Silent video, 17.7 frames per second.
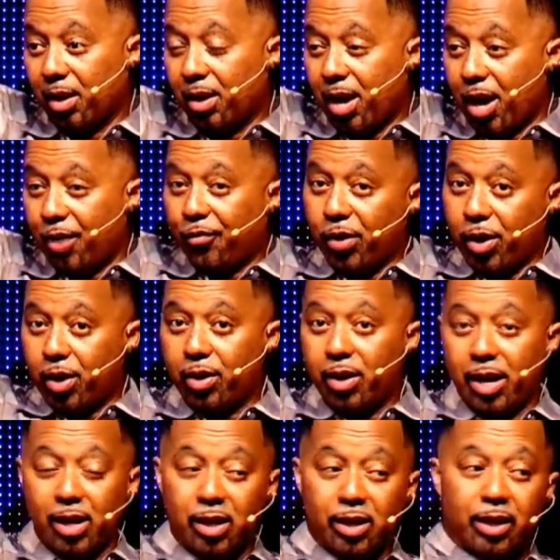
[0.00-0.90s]
Now, if you're here
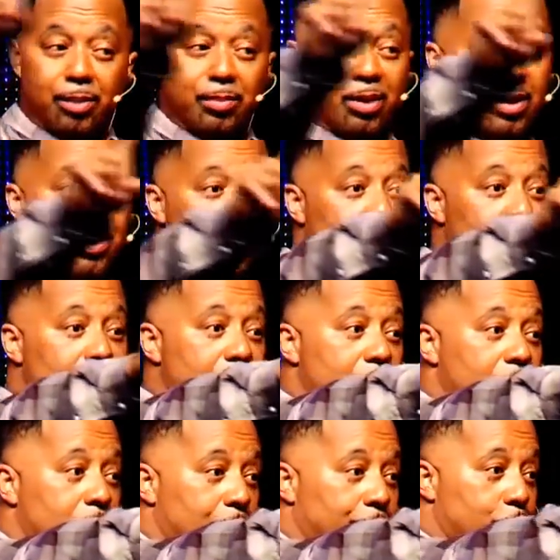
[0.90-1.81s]
today, look at me.
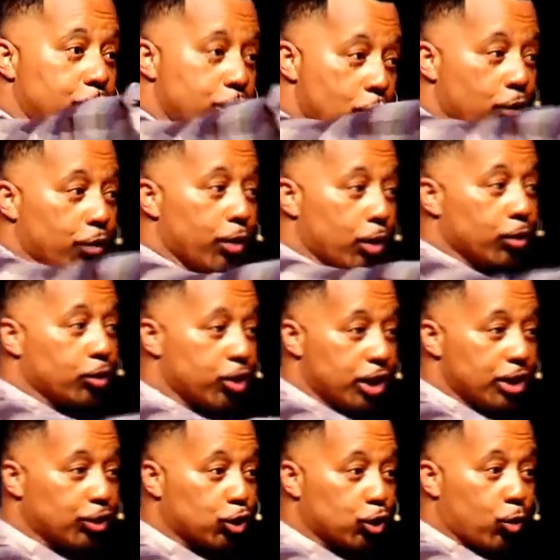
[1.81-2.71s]
If you don't know
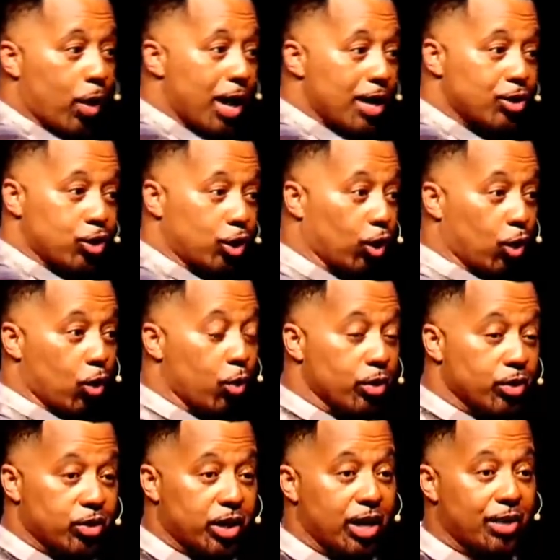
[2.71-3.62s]
Jesus Christ, your
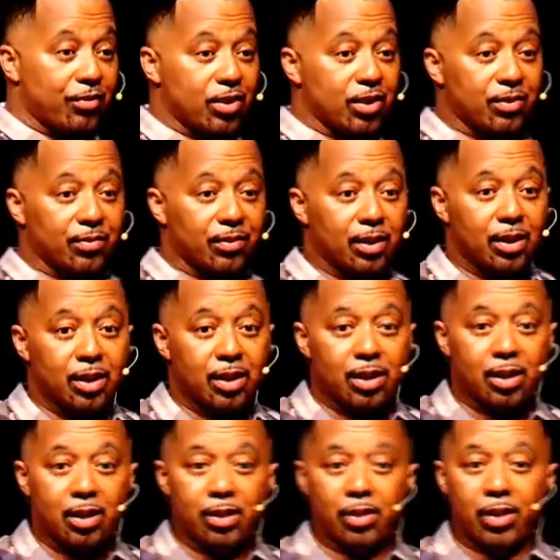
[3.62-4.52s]
Lord and Savior,
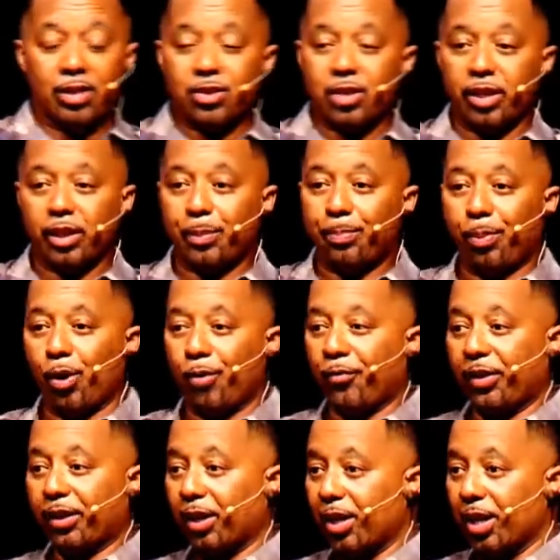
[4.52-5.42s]
there's nothing
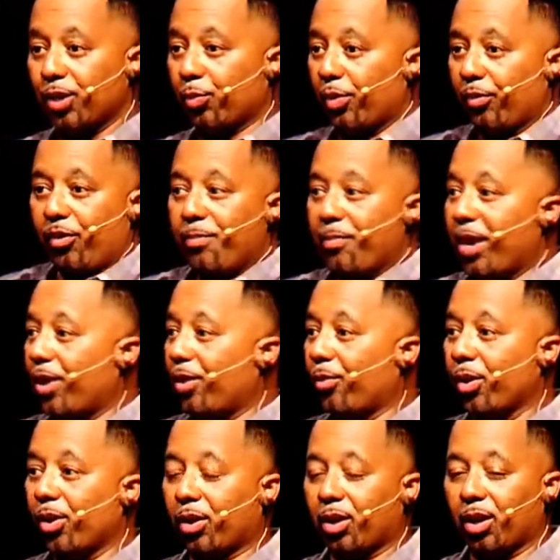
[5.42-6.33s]
perfect in us. We, we made
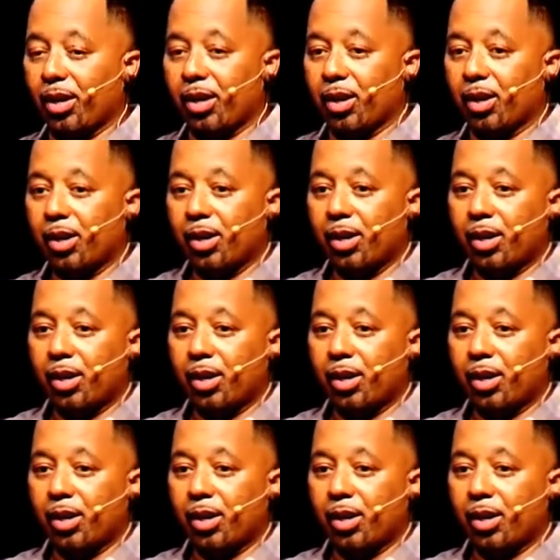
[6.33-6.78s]
it real clear.